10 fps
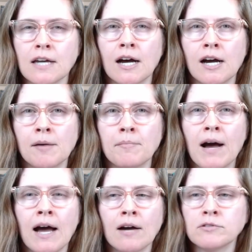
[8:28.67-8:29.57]

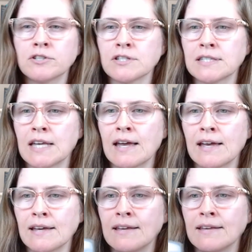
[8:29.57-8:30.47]
I would just
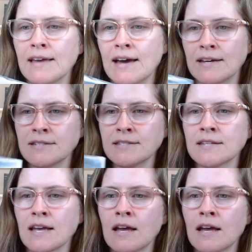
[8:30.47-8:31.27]
say yes,